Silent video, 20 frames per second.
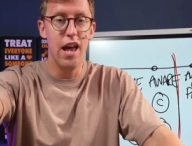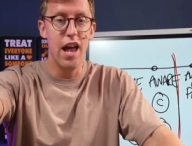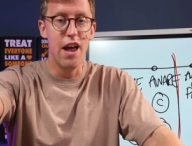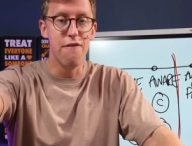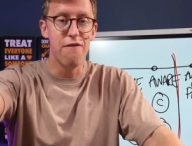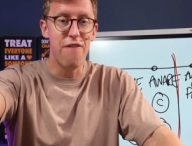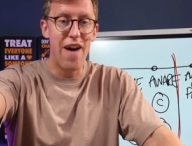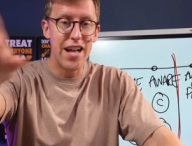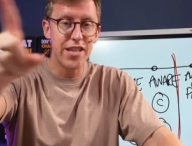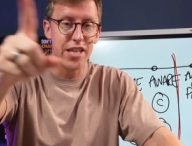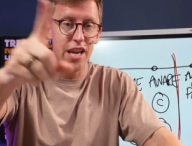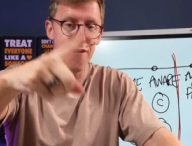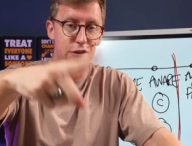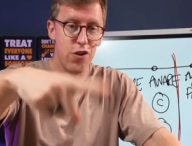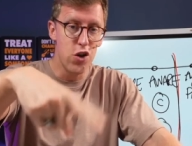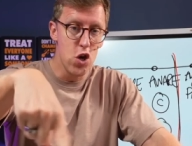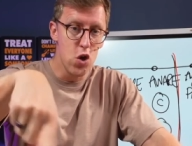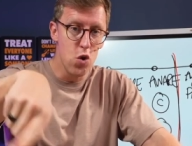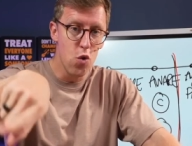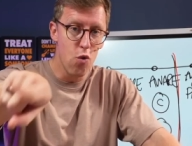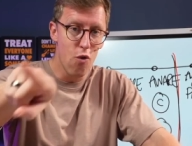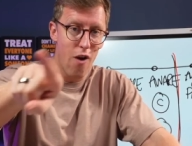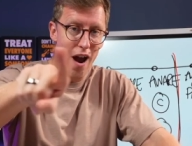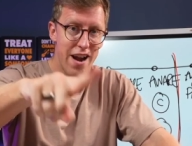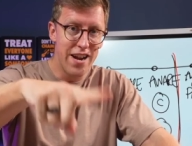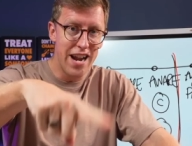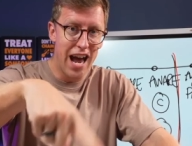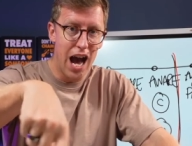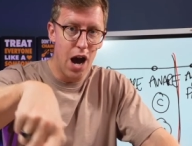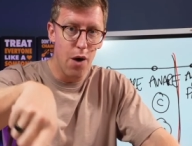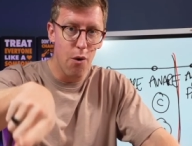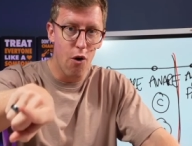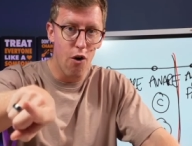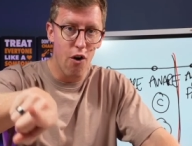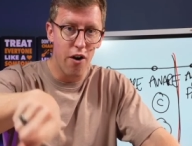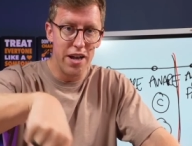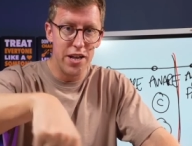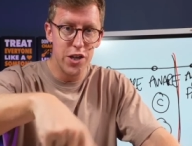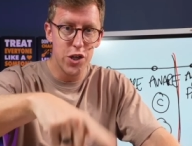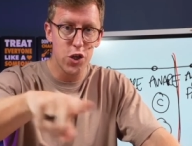In fact, if you right now are
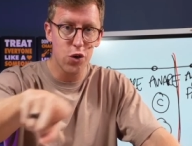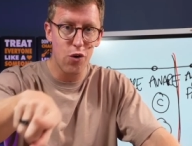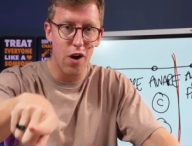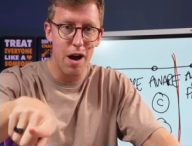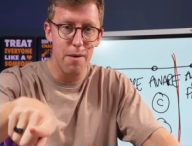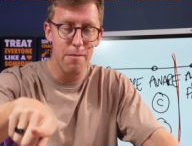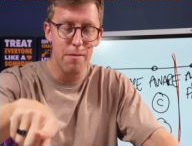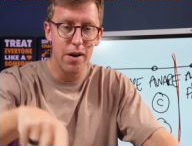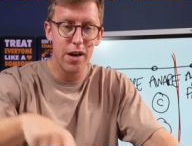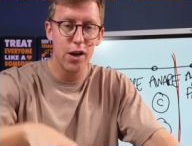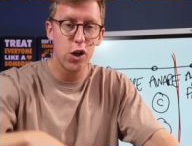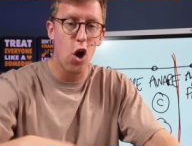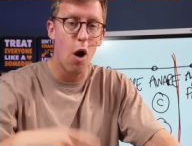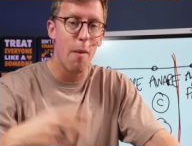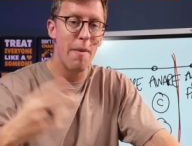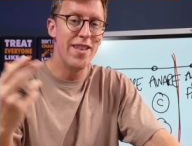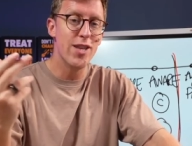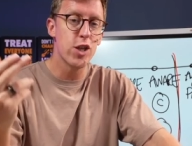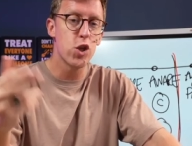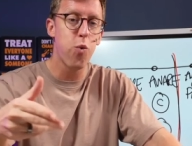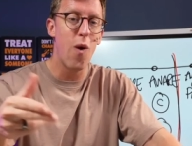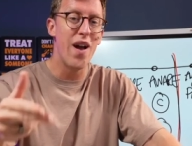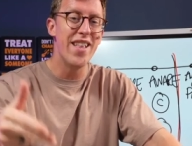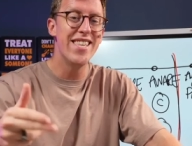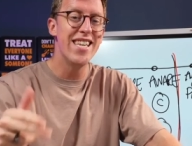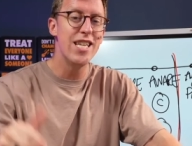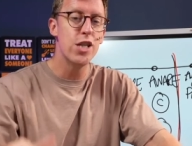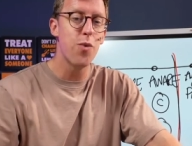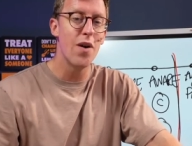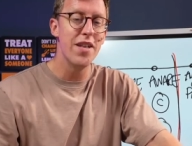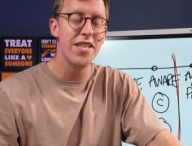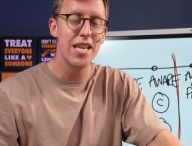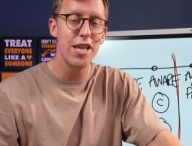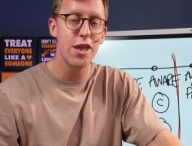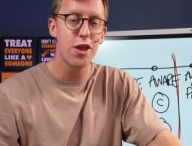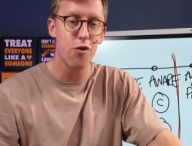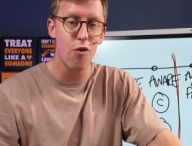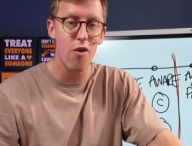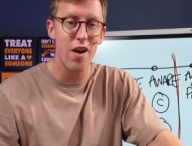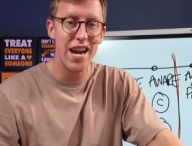on Instagram, comment
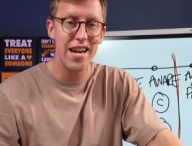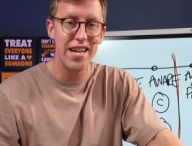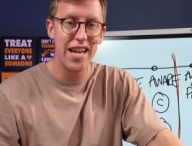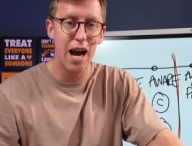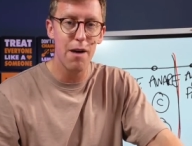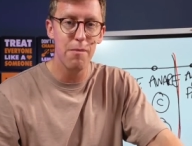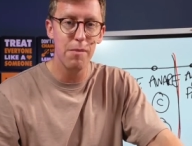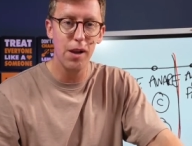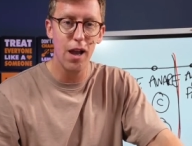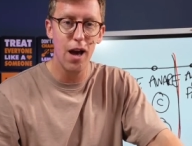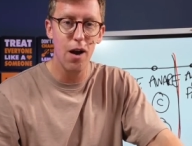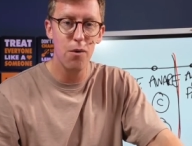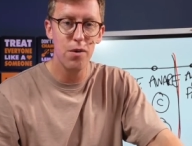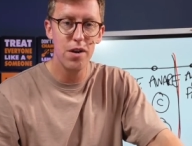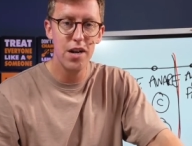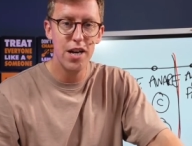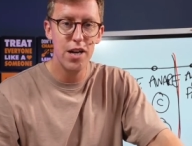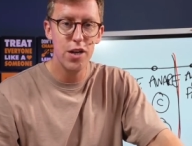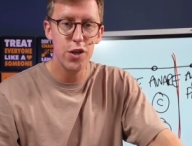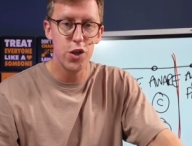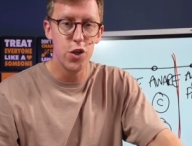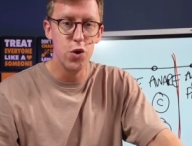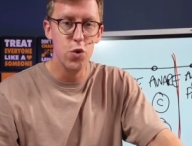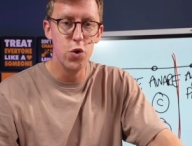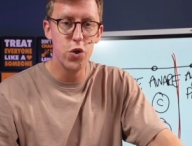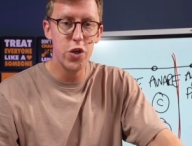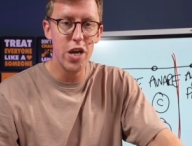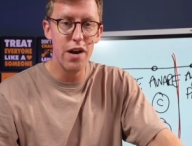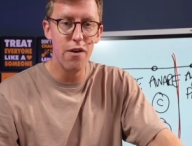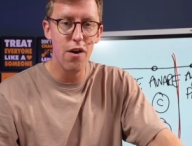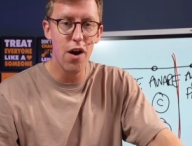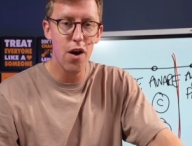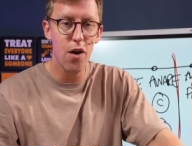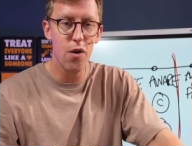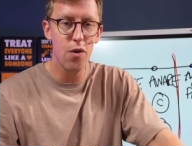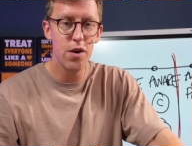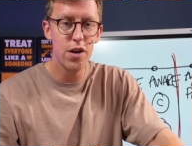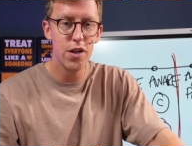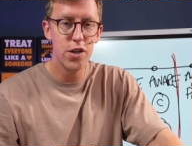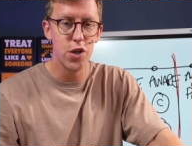2023 down below,
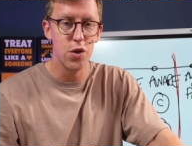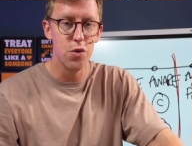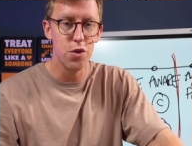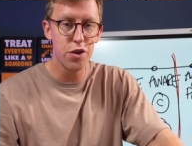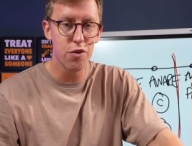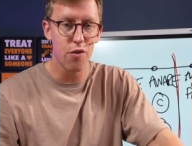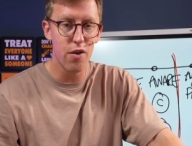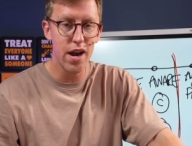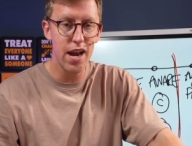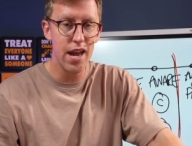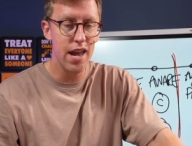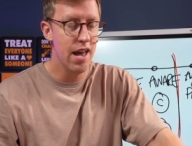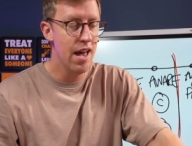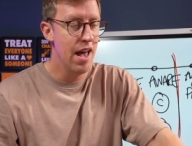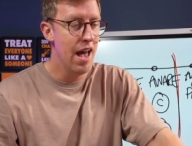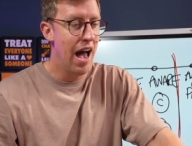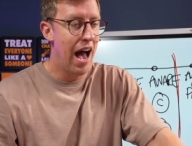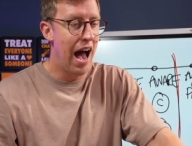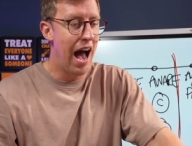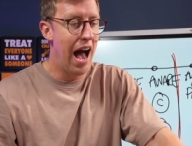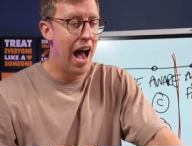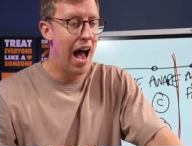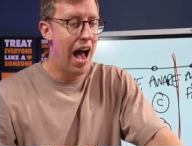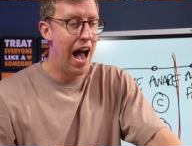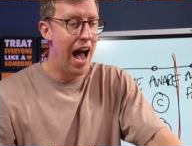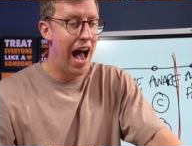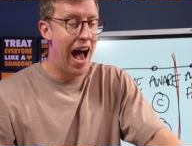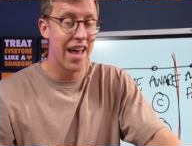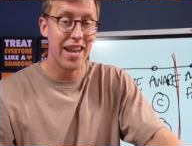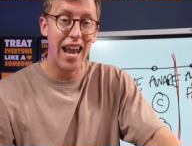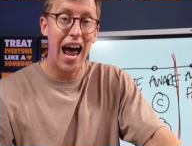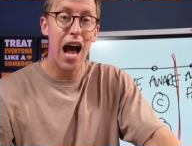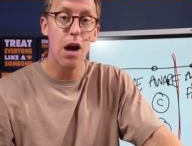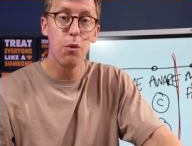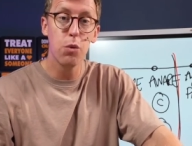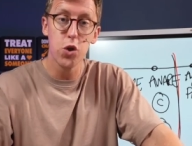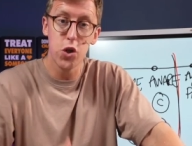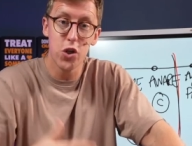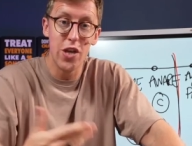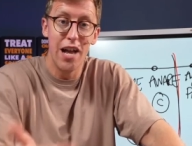2023 uh, and I
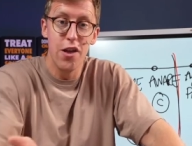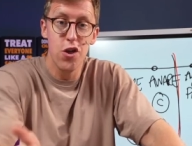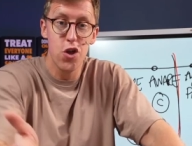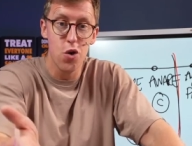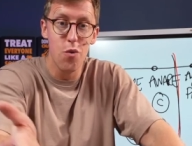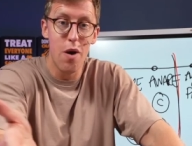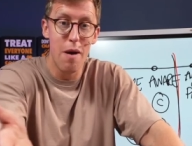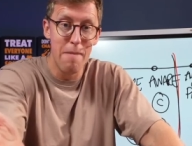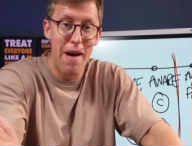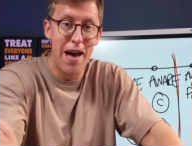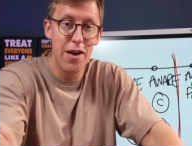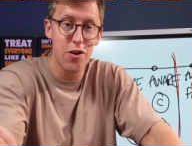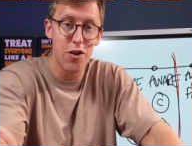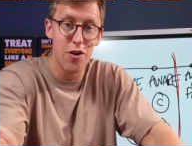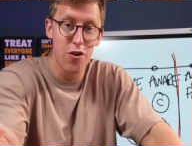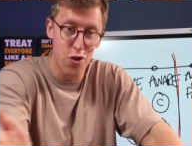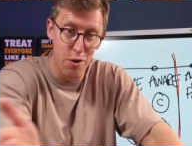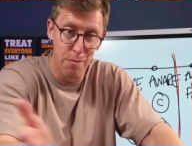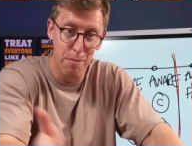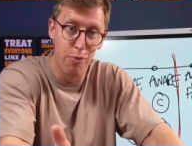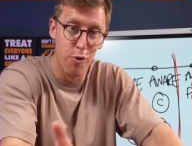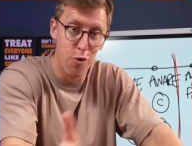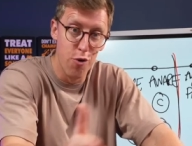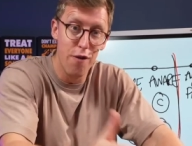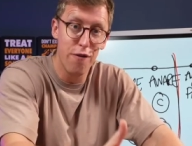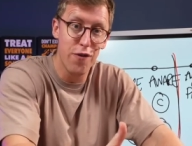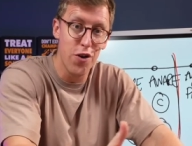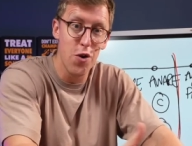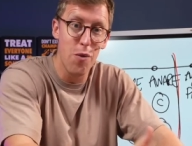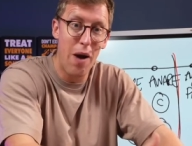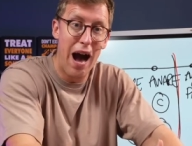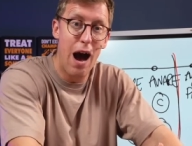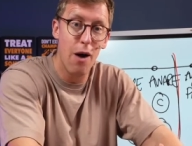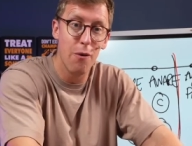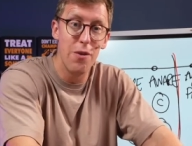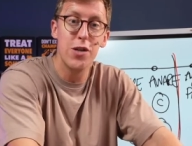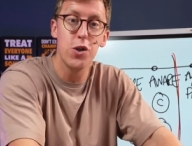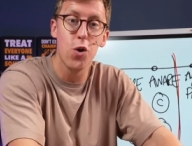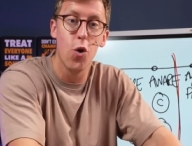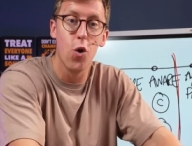will send you a message to prove you how this